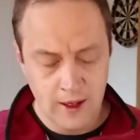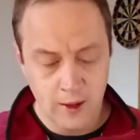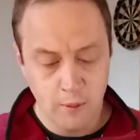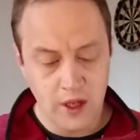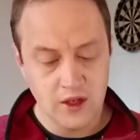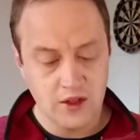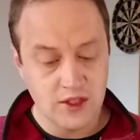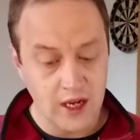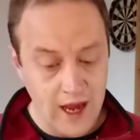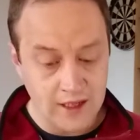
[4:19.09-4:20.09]
But
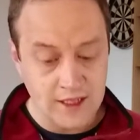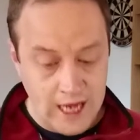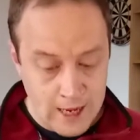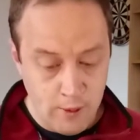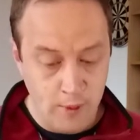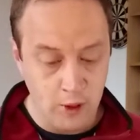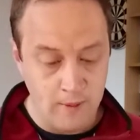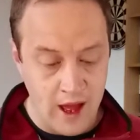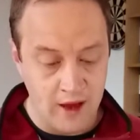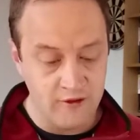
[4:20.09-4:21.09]
select capable
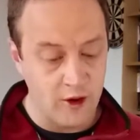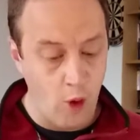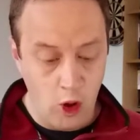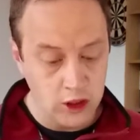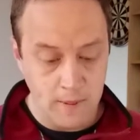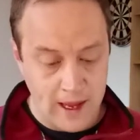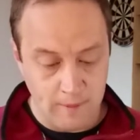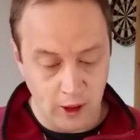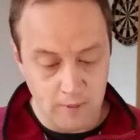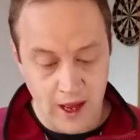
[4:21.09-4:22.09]
men from all the
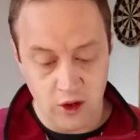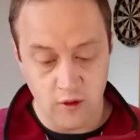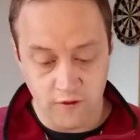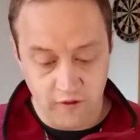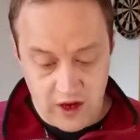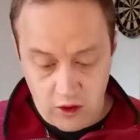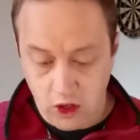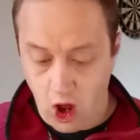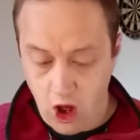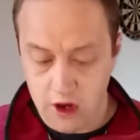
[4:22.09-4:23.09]
people, men who fear
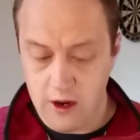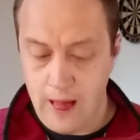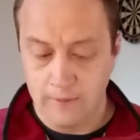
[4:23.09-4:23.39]
God,